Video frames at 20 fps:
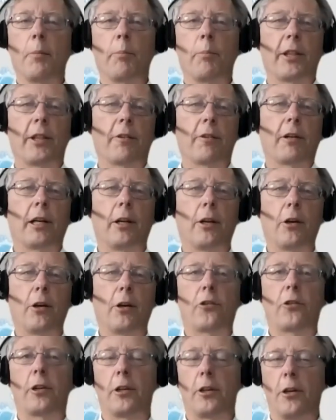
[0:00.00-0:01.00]
But there are
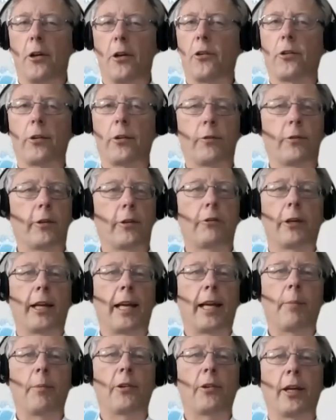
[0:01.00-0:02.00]
lots and lots of
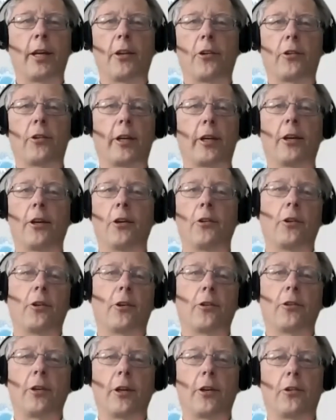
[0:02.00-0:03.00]
different habitats there because
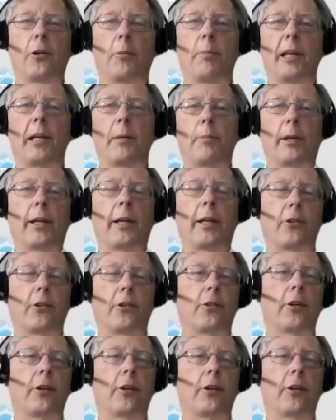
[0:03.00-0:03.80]
it's such a big place.